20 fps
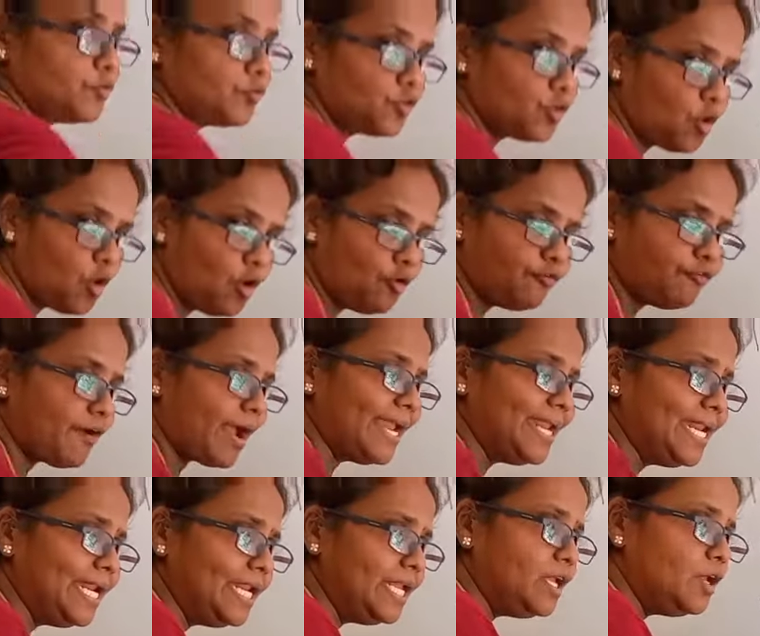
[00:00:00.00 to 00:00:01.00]
So
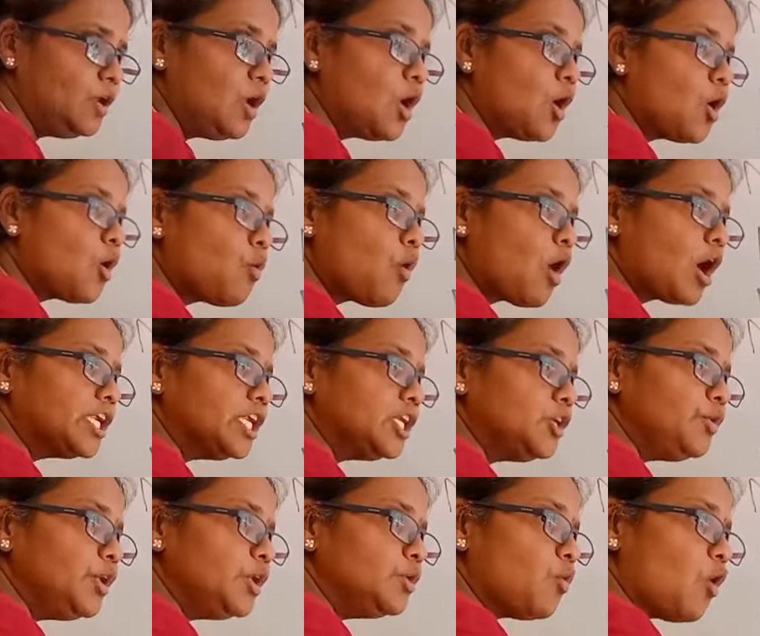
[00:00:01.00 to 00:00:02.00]
finally, what
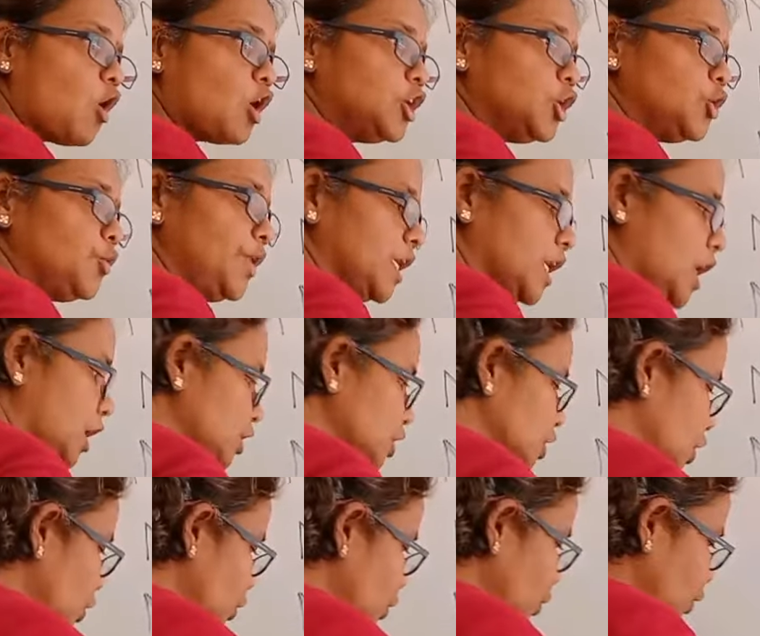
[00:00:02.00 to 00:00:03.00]
do we
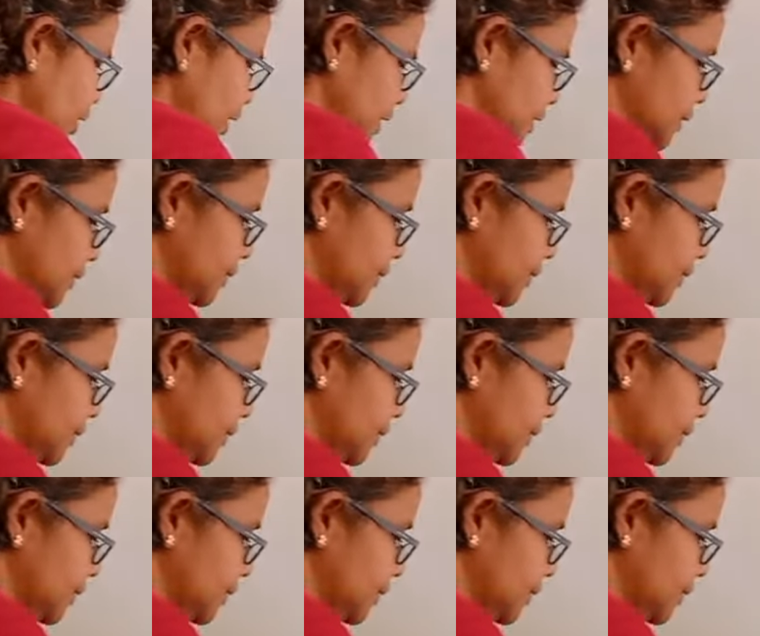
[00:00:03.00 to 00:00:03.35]
conclude?